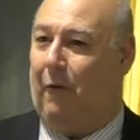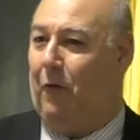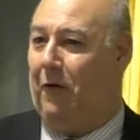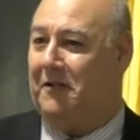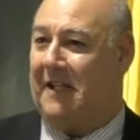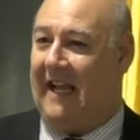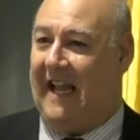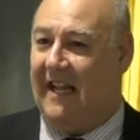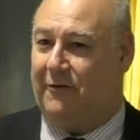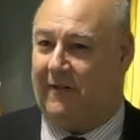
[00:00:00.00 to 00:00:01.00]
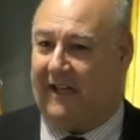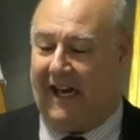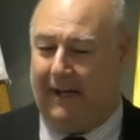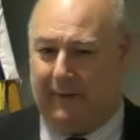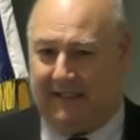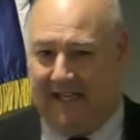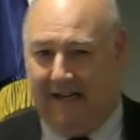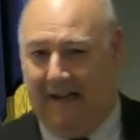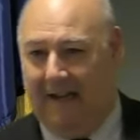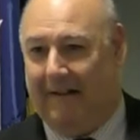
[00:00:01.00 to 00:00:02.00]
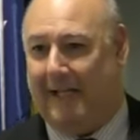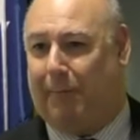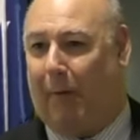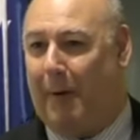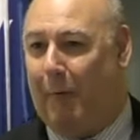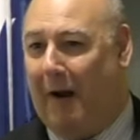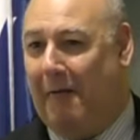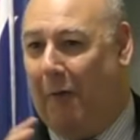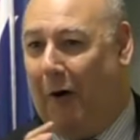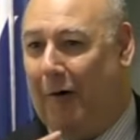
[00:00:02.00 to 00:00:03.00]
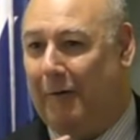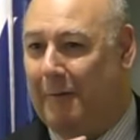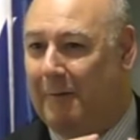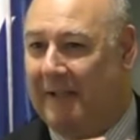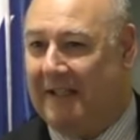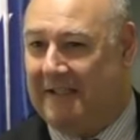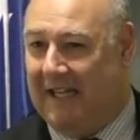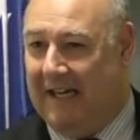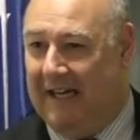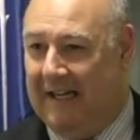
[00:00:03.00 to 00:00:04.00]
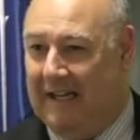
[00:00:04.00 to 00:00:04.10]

all on State Council today, but that's probably one role that